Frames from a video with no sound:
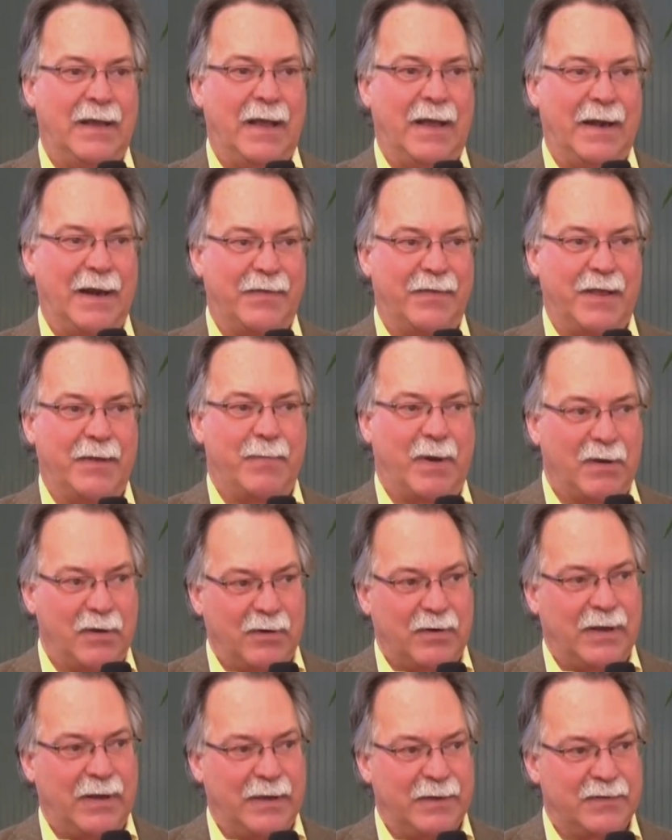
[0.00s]
And I think by
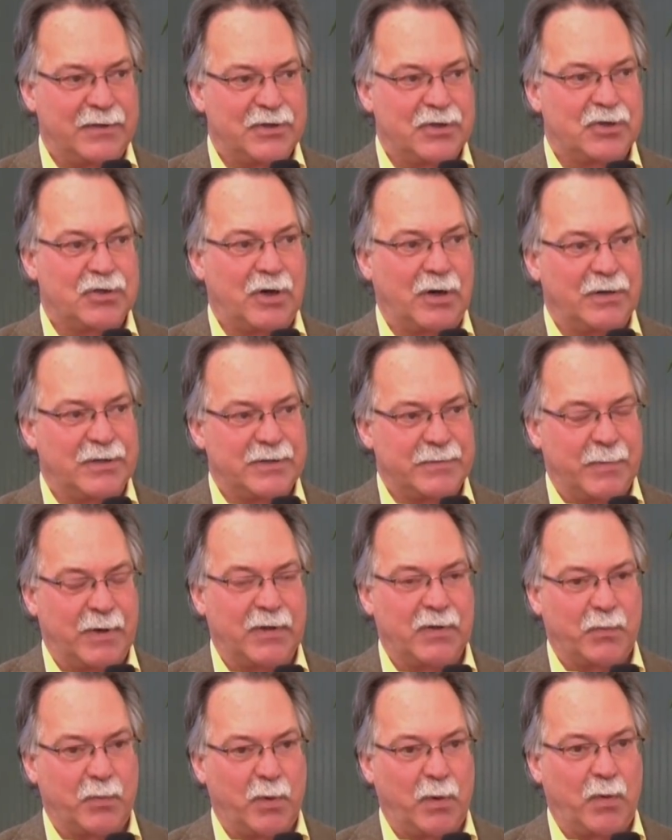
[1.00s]
looking at this chart and some
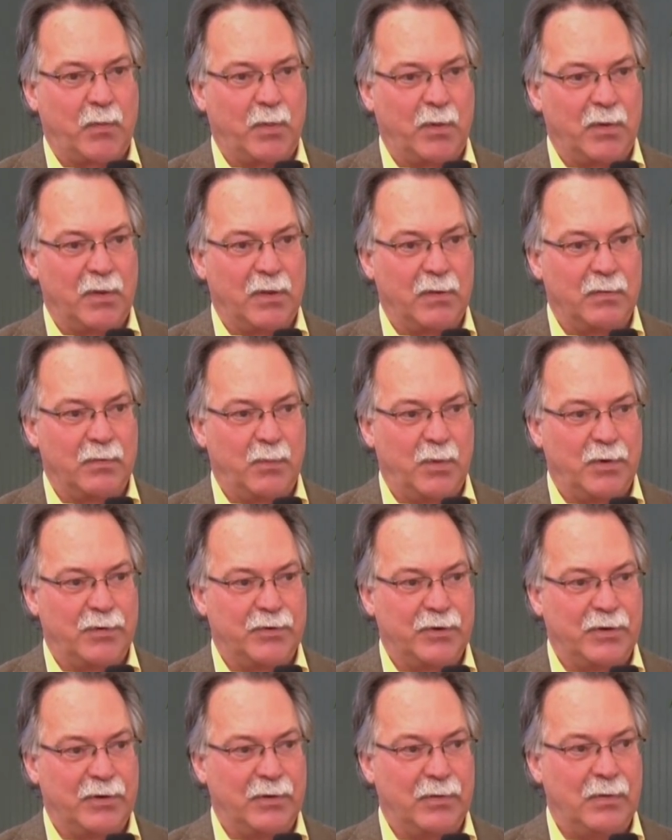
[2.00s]
other work we'll
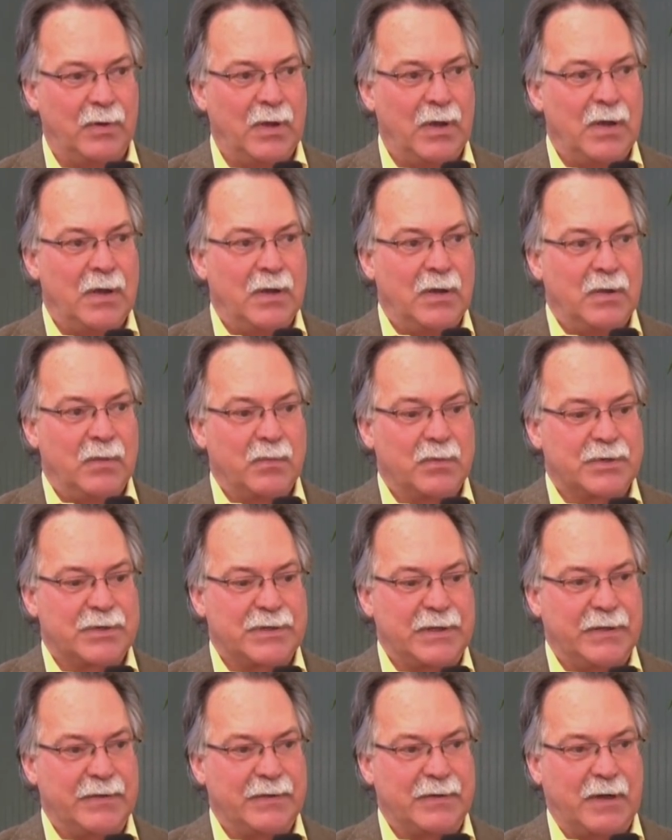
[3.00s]
do, we'll
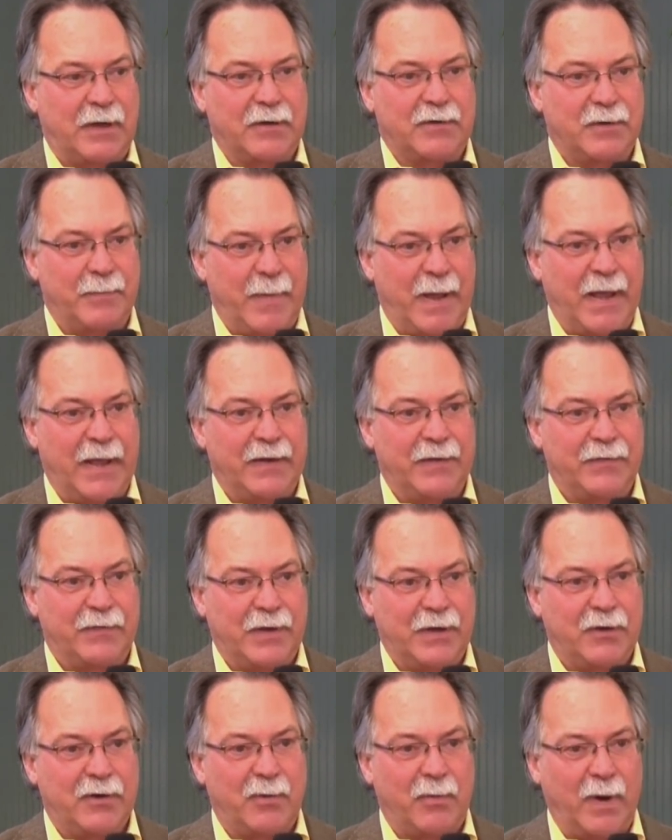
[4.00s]
see that Dr. Mann is
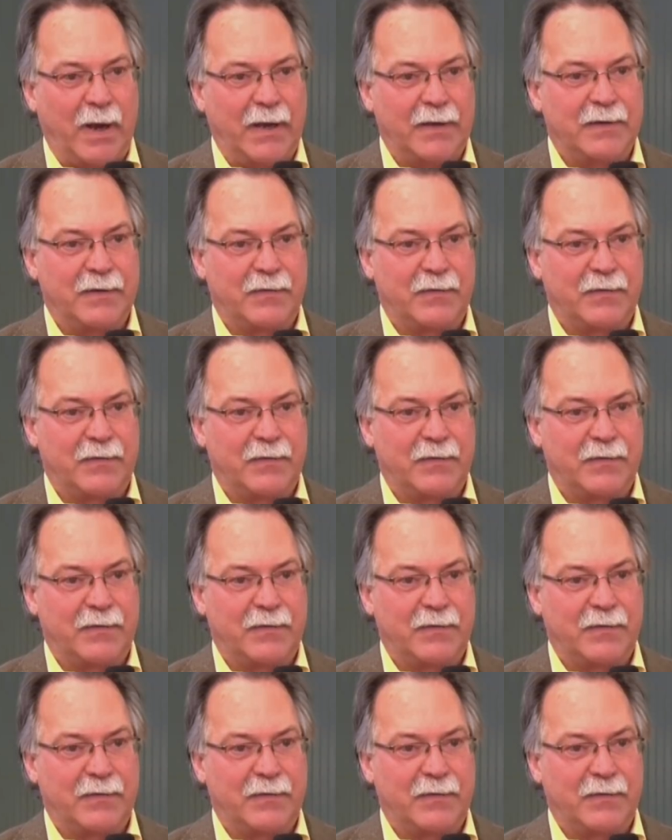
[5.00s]
incorrect.